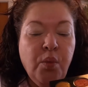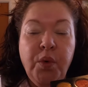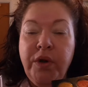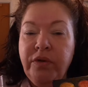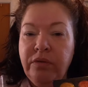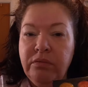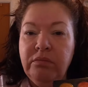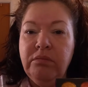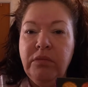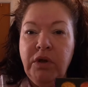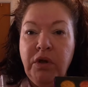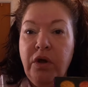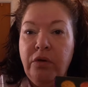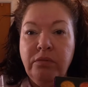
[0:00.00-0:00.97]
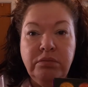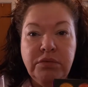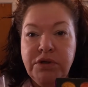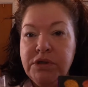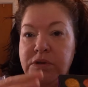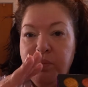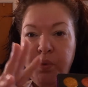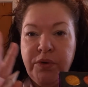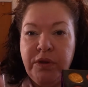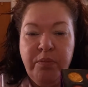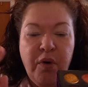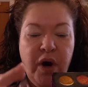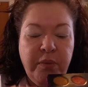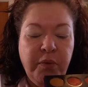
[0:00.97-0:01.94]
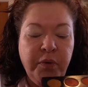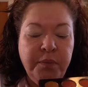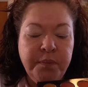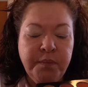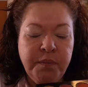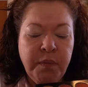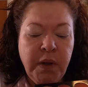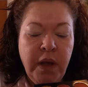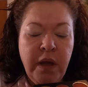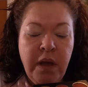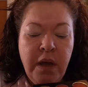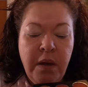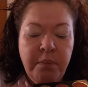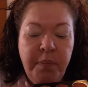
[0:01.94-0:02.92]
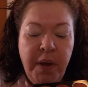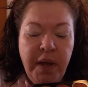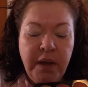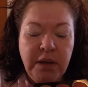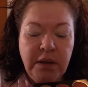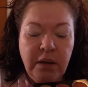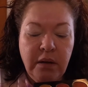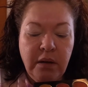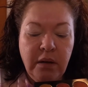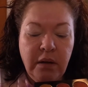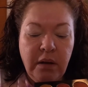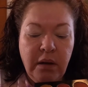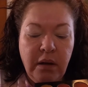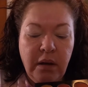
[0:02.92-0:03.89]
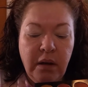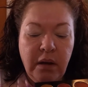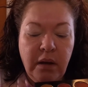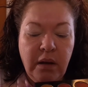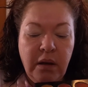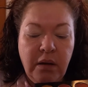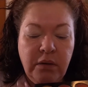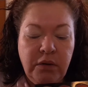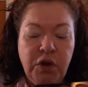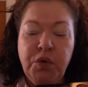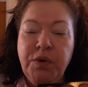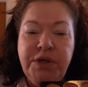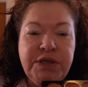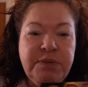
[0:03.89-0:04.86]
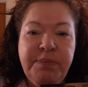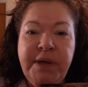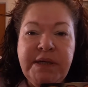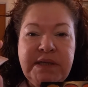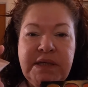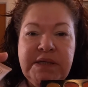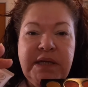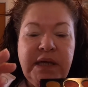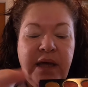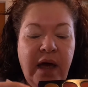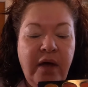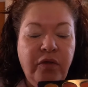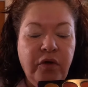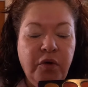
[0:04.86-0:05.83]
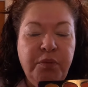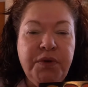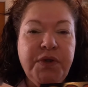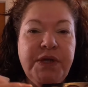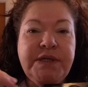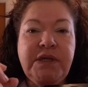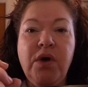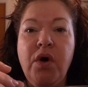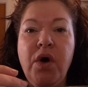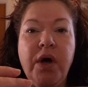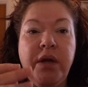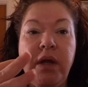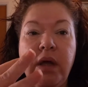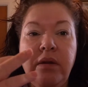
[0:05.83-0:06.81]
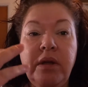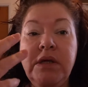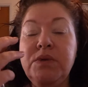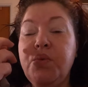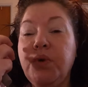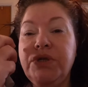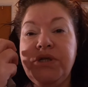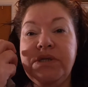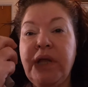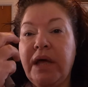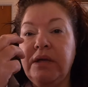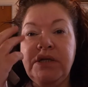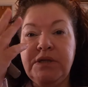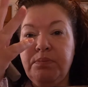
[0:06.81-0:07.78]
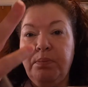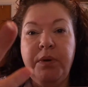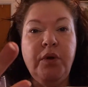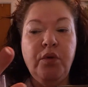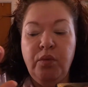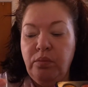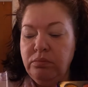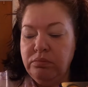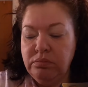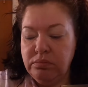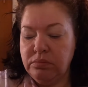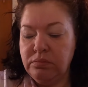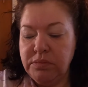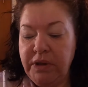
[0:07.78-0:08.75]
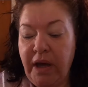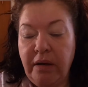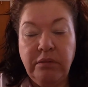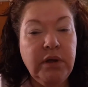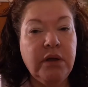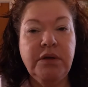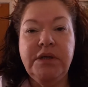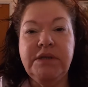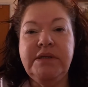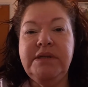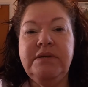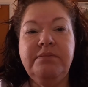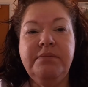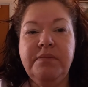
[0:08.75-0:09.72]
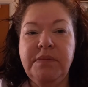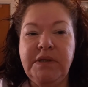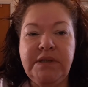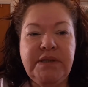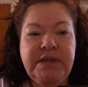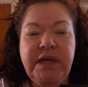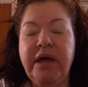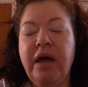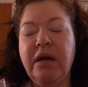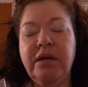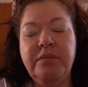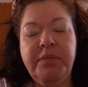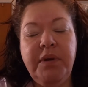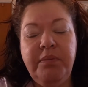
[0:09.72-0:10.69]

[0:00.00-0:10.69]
with, you know, just with the primer. But you would just mix these together, put this on, and this will just bloom. Yeah, it'll just stick out. It'll